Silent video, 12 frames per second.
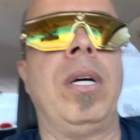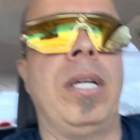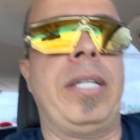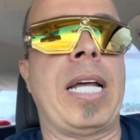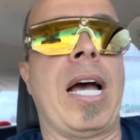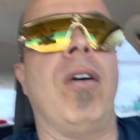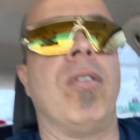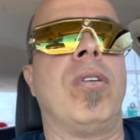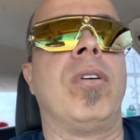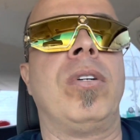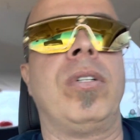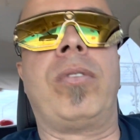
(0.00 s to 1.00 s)
Now,
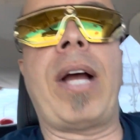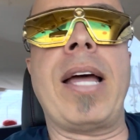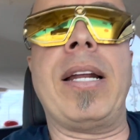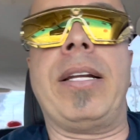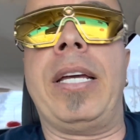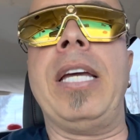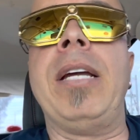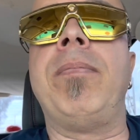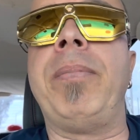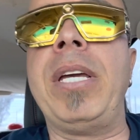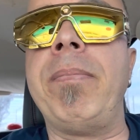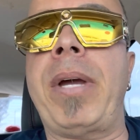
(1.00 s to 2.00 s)
granted,
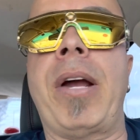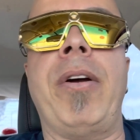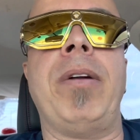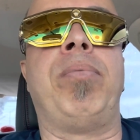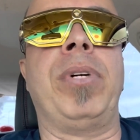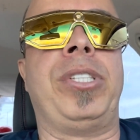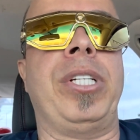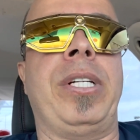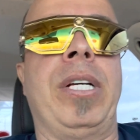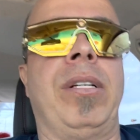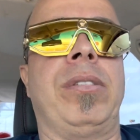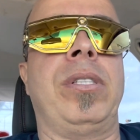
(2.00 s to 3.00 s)
he married Bridget
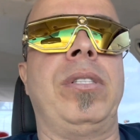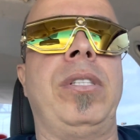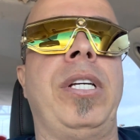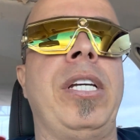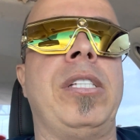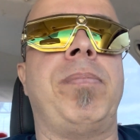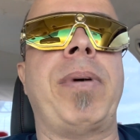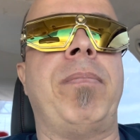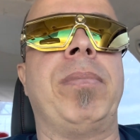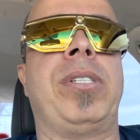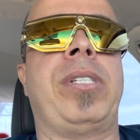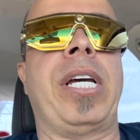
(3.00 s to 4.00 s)
Nielsen. He's made
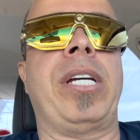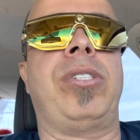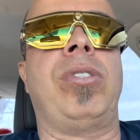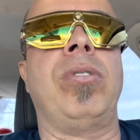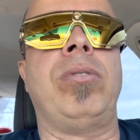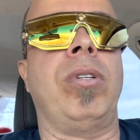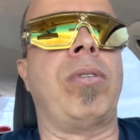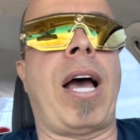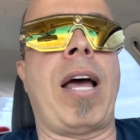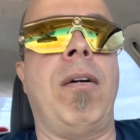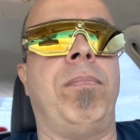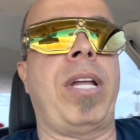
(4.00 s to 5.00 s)
mistakes too. Dude, I
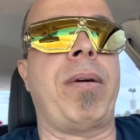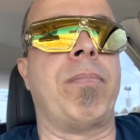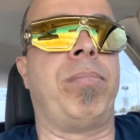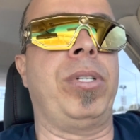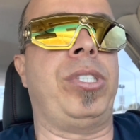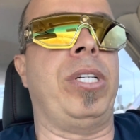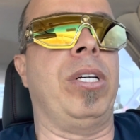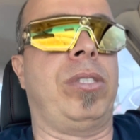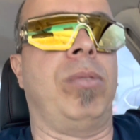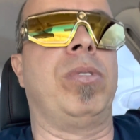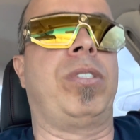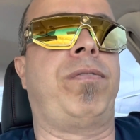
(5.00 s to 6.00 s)
don't blame him. Bridget
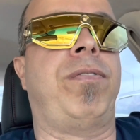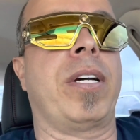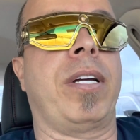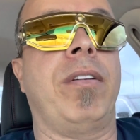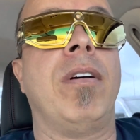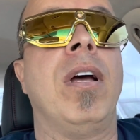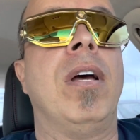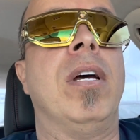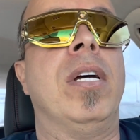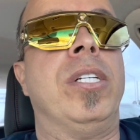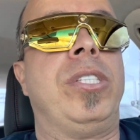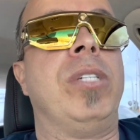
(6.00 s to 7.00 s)
Nielsen was fucking,
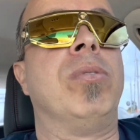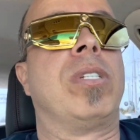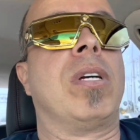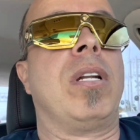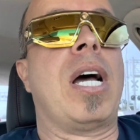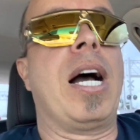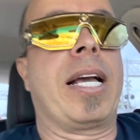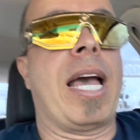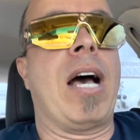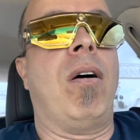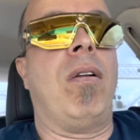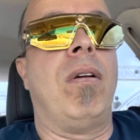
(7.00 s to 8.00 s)
she was a
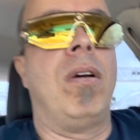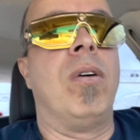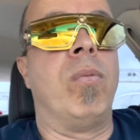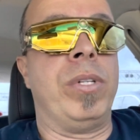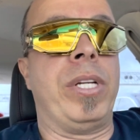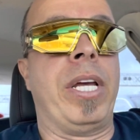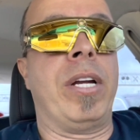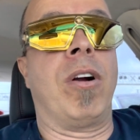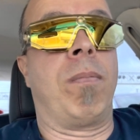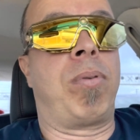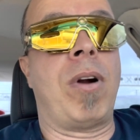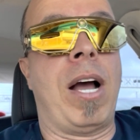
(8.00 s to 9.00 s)
knockout when in her
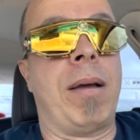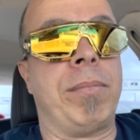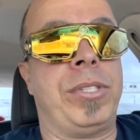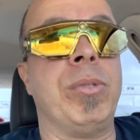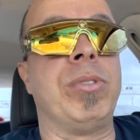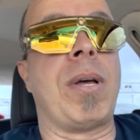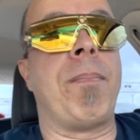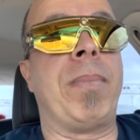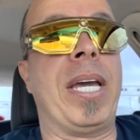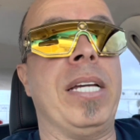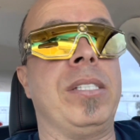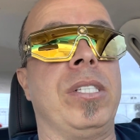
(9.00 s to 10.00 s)
prime. She was
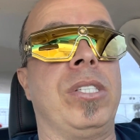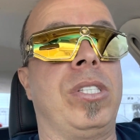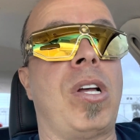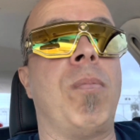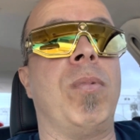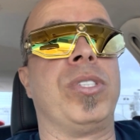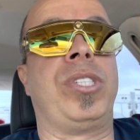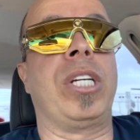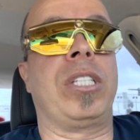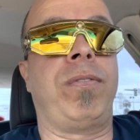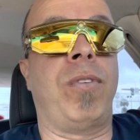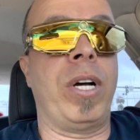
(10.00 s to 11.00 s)
amazing. She's almost
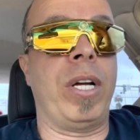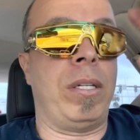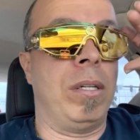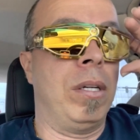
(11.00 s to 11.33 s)
6 foot.